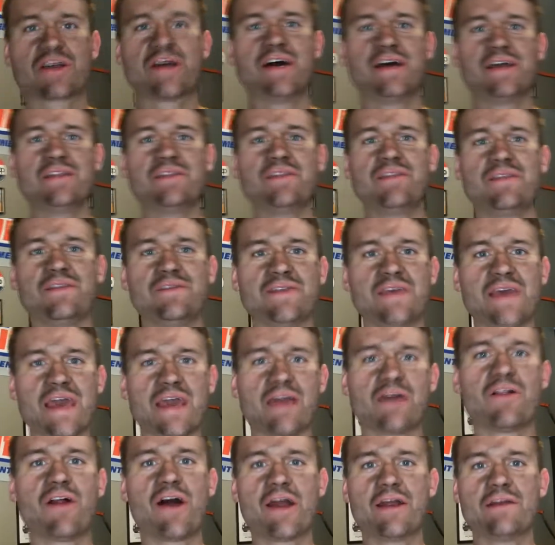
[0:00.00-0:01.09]
cutting the
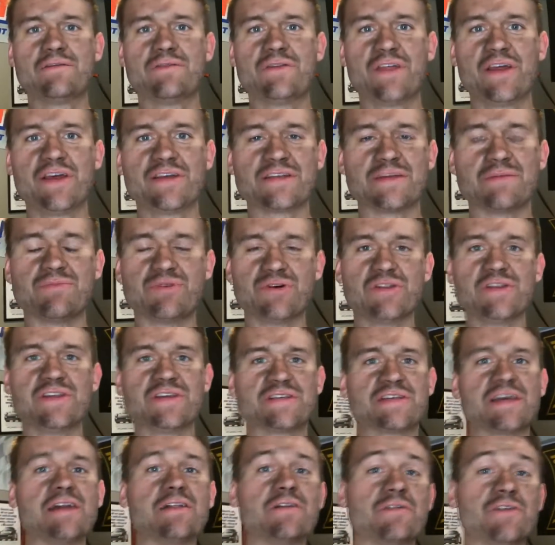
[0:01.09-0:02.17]
angle iron for this and putting this
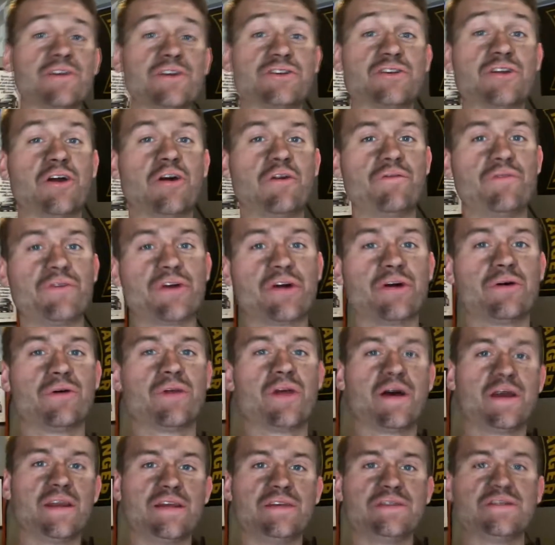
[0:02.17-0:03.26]
together. This should hopefully go a
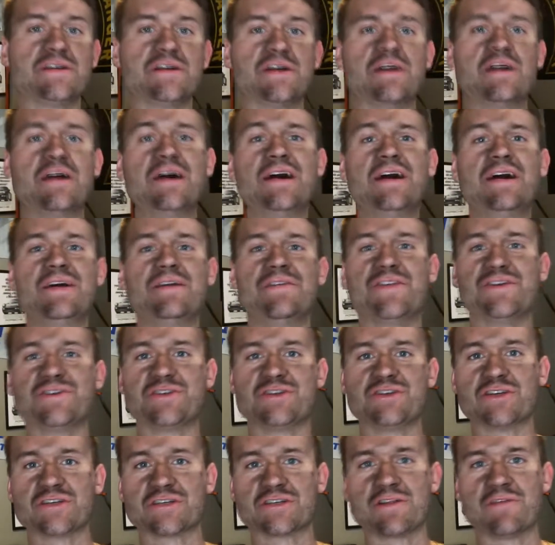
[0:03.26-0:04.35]
lot easier. This is
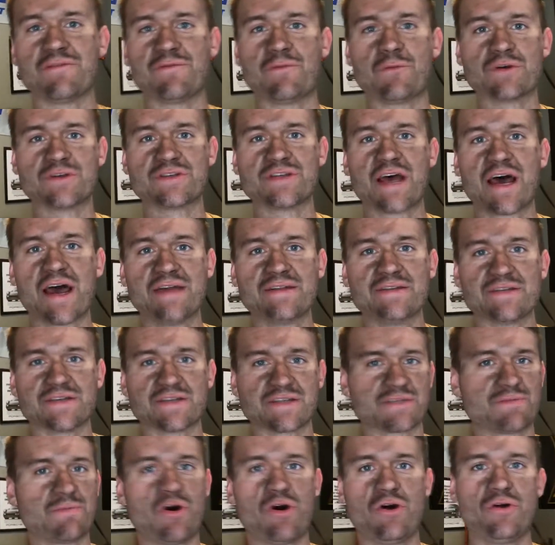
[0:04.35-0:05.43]
just the 4 sides. It's a
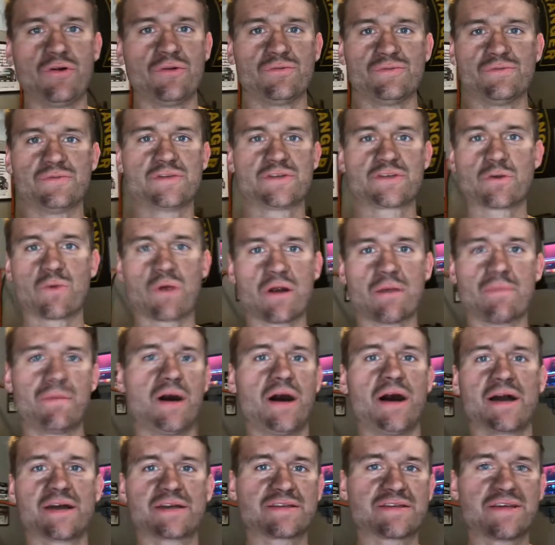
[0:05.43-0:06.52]
small square
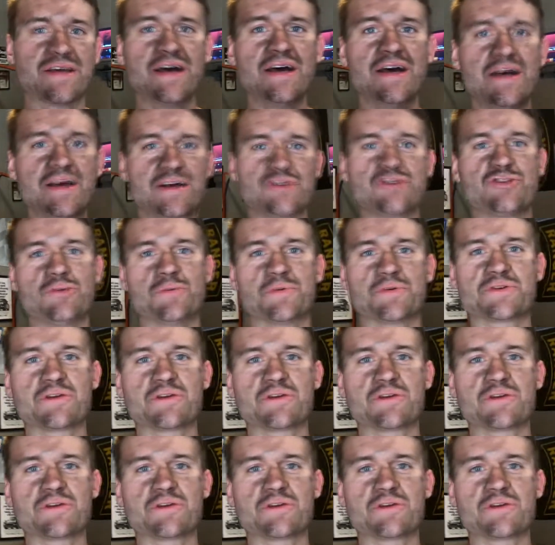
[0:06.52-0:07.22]
box. Super